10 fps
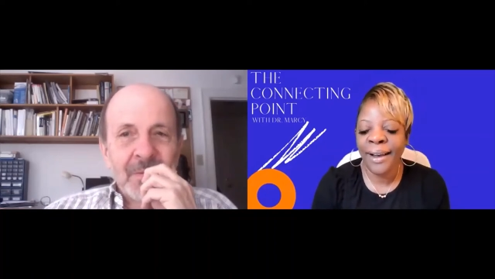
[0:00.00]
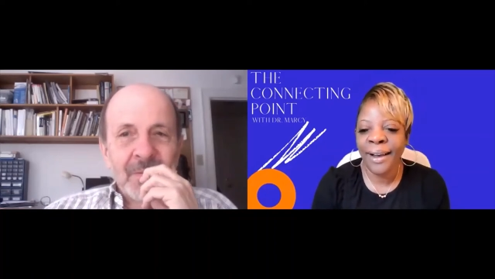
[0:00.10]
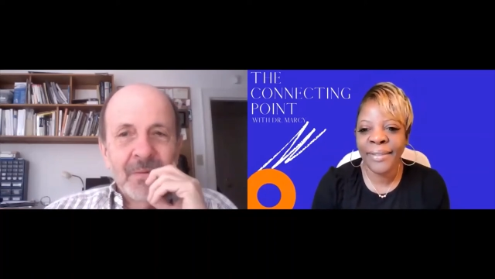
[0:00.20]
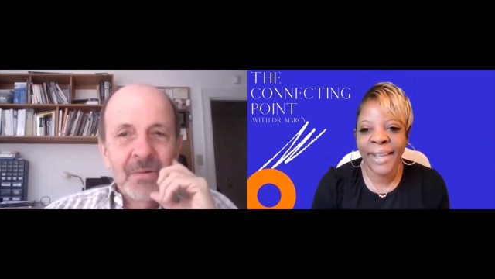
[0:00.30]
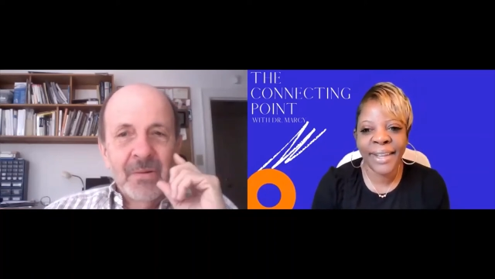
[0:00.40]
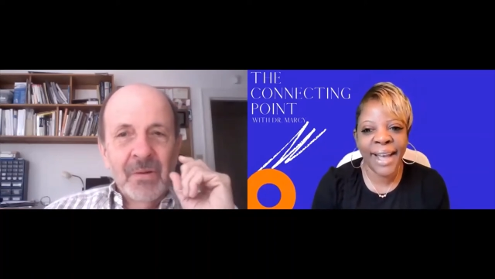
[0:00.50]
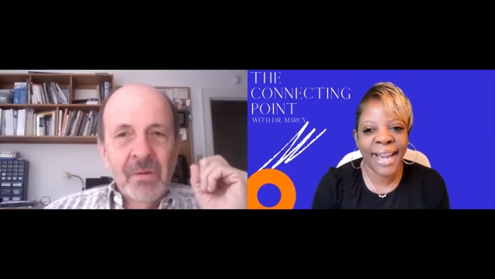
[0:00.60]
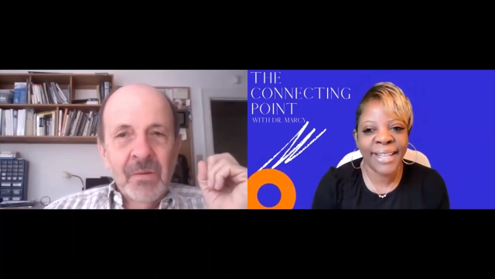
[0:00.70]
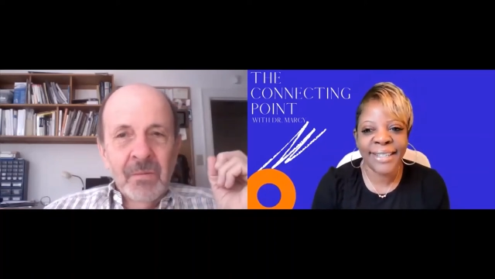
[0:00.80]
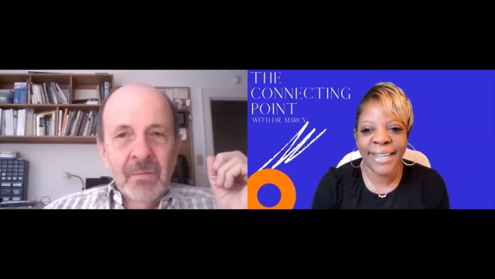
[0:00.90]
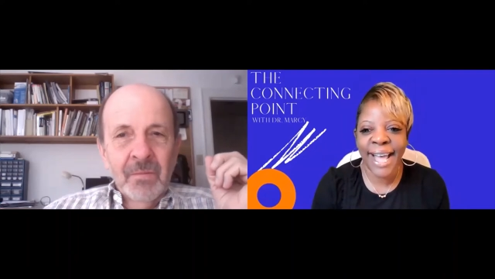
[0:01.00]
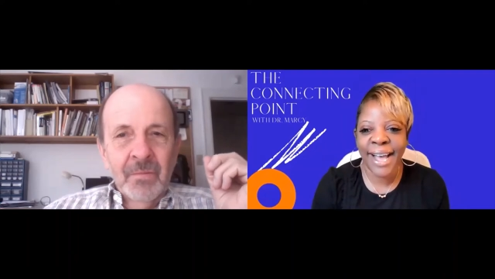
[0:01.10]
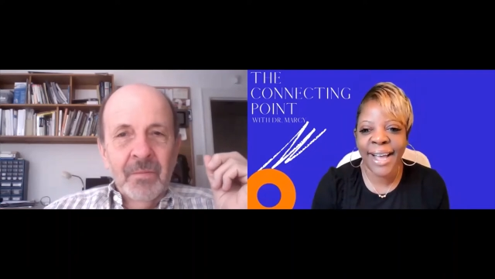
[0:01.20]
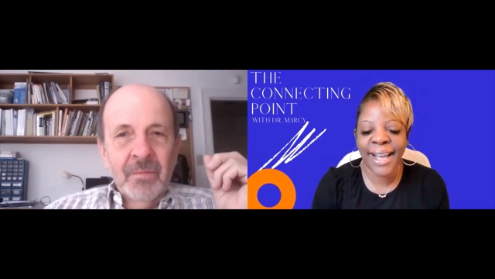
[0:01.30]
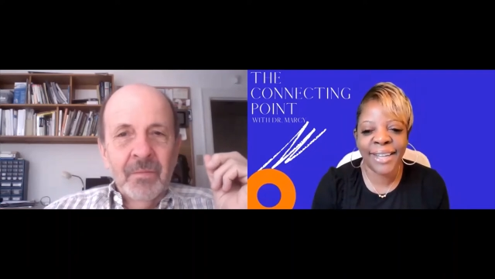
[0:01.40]
Speaker 1: all that God has
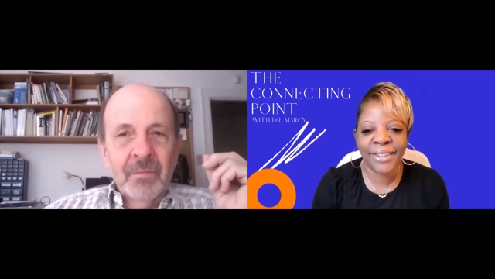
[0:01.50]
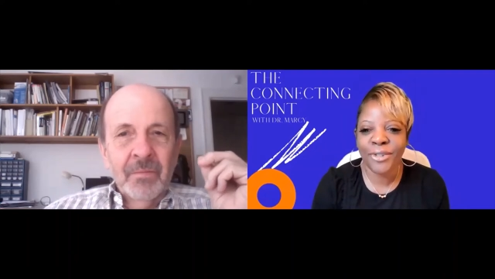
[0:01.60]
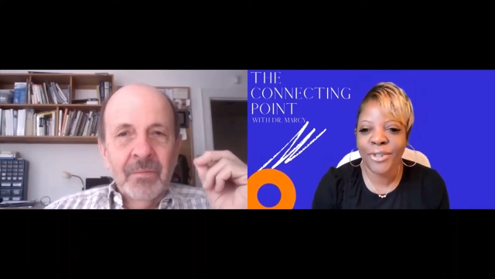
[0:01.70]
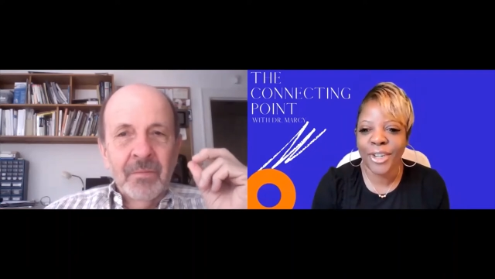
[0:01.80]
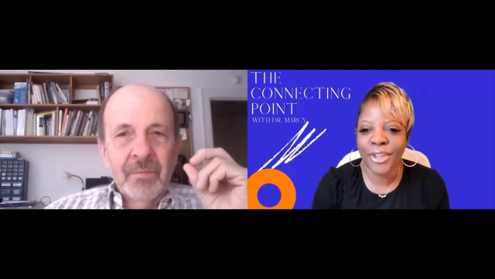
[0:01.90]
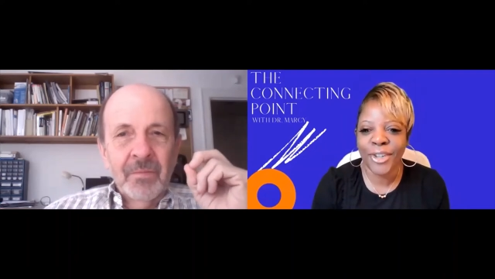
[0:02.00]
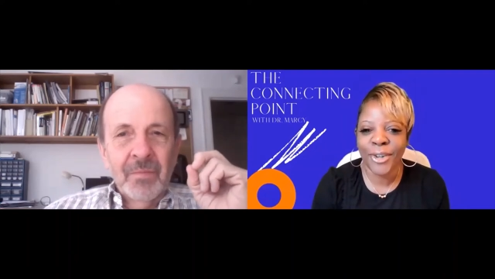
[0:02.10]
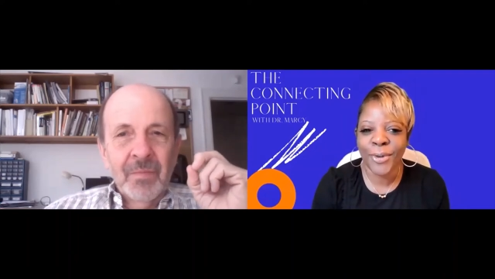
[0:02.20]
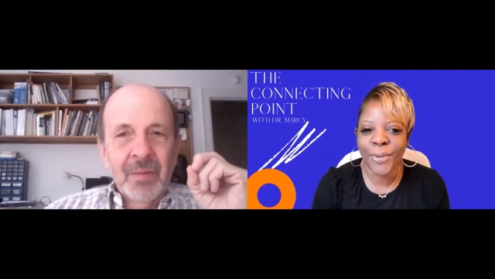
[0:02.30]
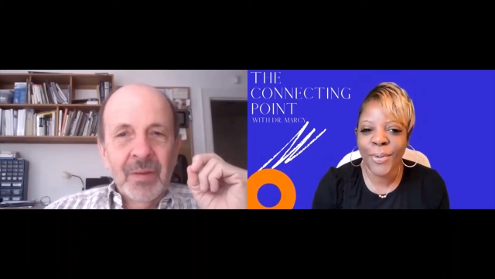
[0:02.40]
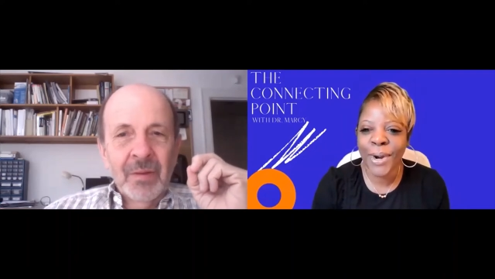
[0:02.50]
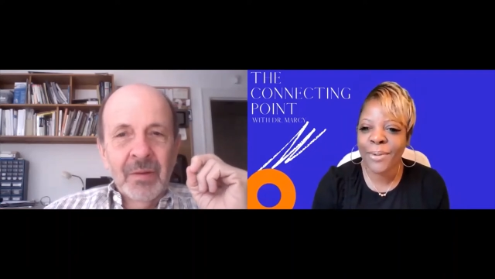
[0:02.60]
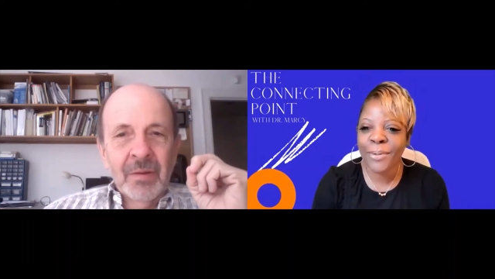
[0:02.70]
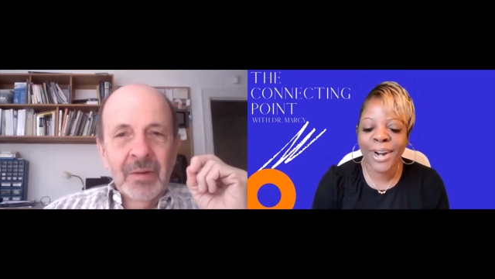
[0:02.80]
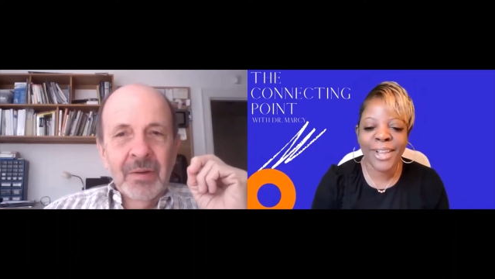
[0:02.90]
allowed you to do,
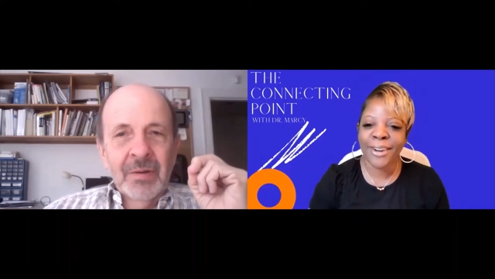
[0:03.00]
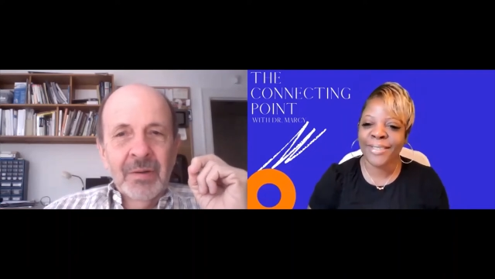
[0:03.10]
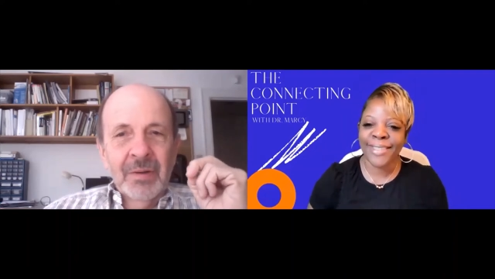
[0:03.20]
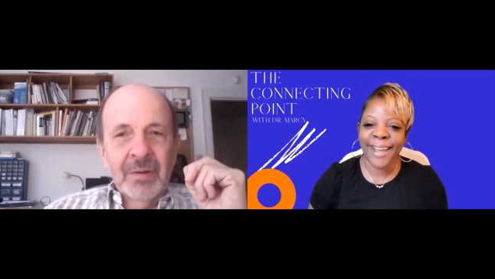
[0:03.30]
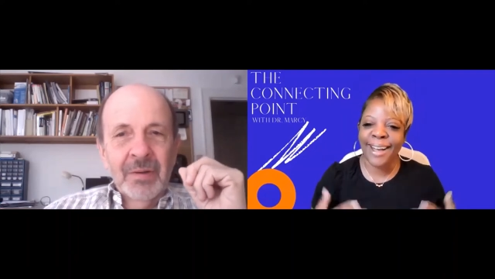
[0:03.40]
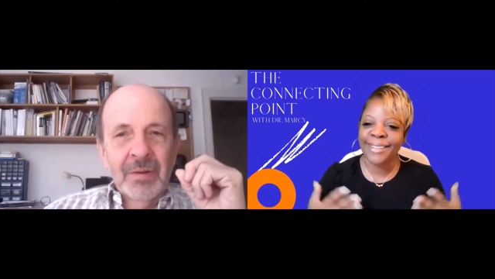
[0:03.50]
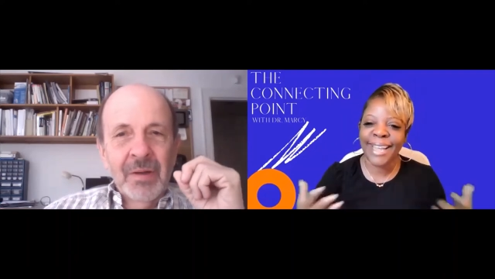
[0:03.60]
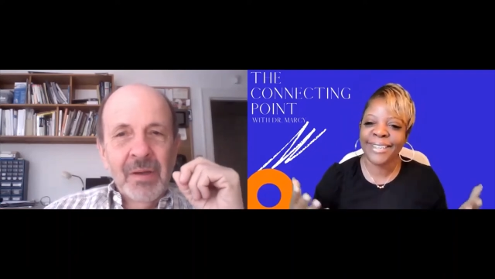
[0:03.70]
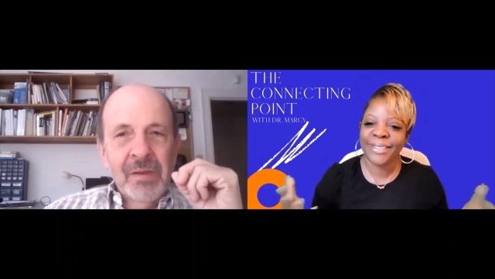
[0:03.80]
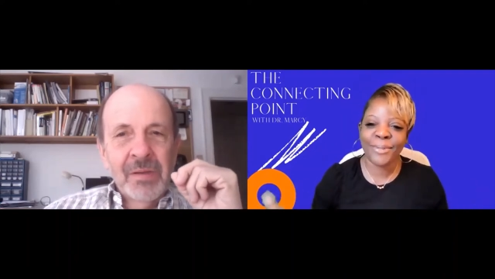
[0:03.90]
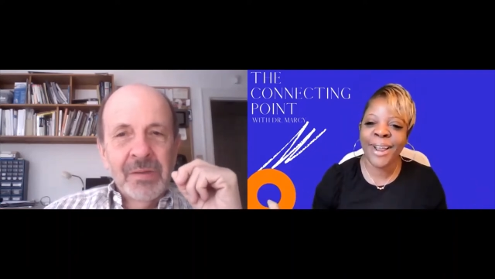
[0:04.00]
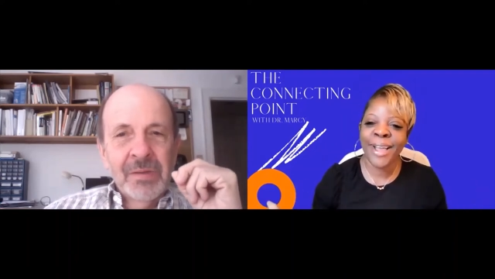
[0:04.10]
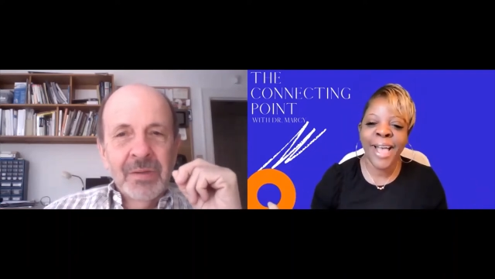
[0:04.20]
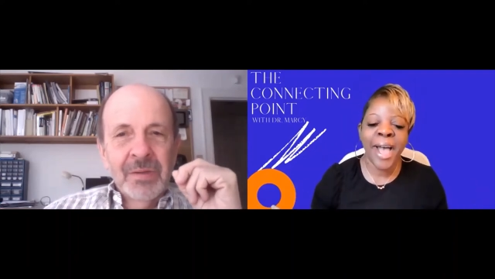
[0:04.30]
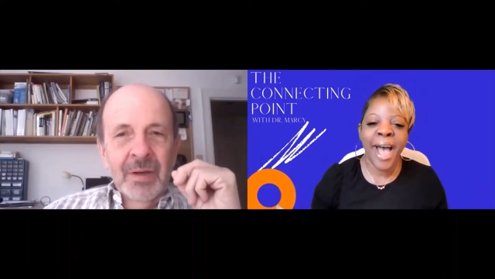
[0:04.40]
what, what are your thoughts? I just
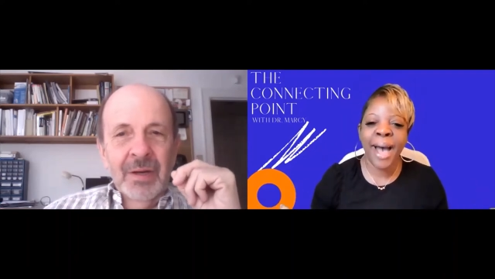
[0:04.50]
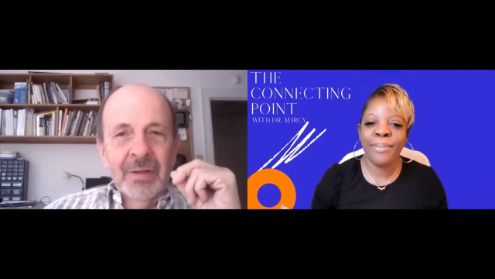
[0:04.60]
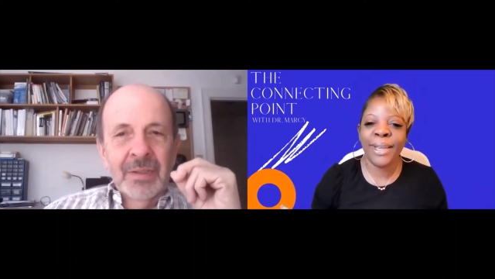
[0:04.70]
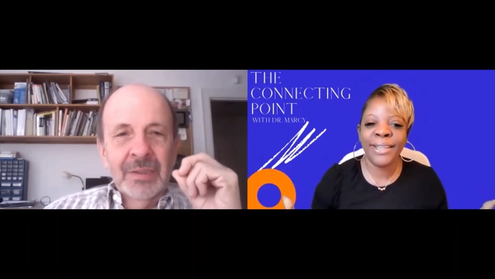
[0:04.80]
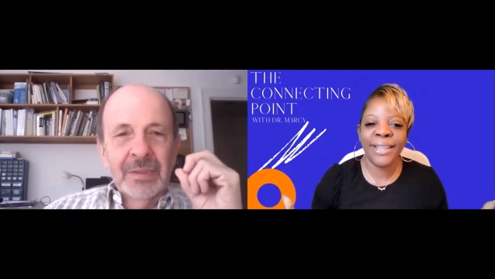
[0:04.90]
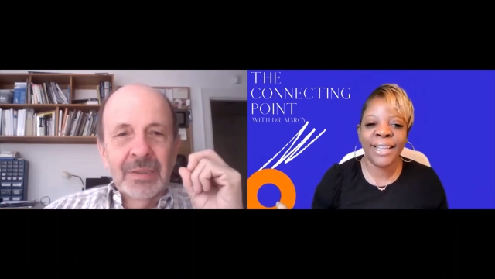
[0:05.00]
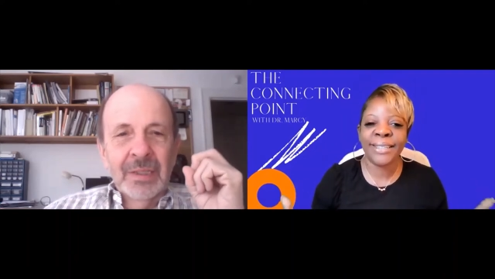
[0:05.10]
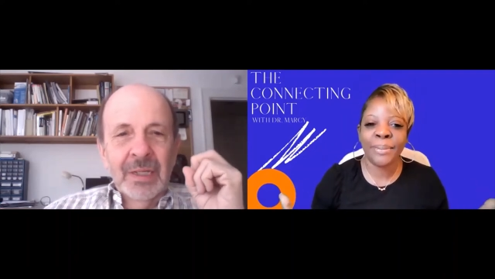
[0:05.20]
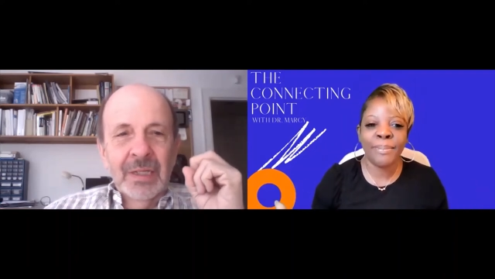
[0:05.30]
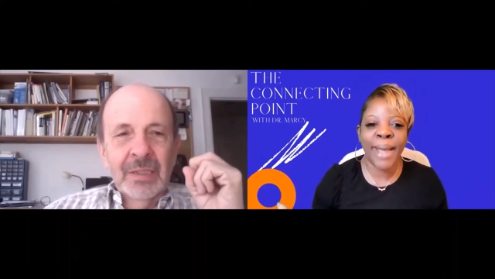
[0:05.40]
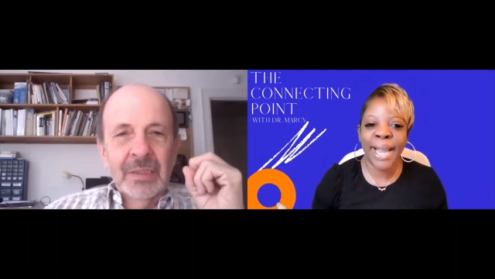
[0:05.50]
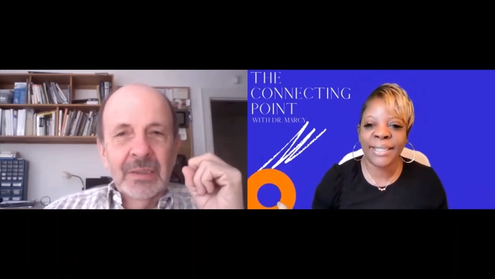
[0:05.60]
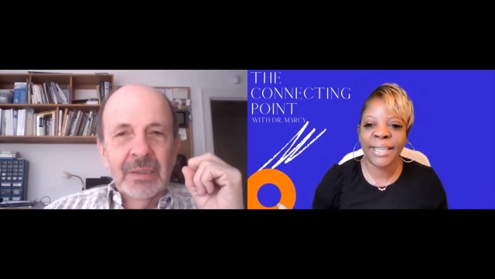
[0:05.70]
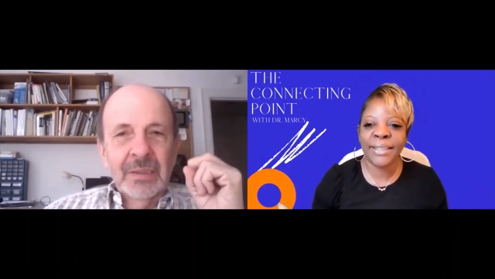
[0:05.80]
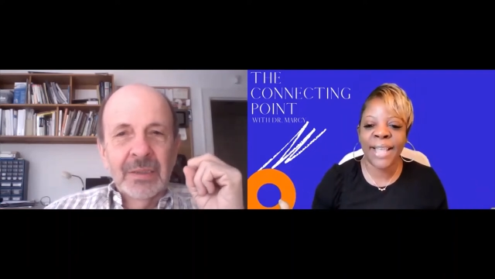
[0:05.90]
want, I mean, it's
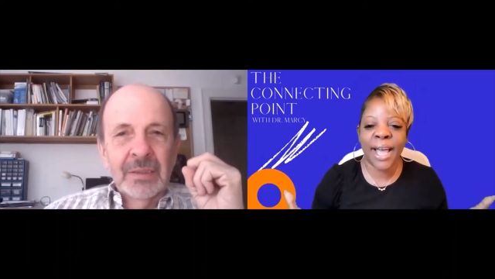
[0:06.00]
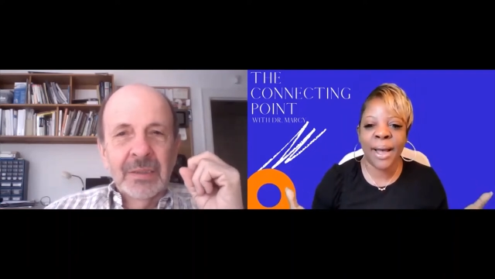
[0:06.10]
amazing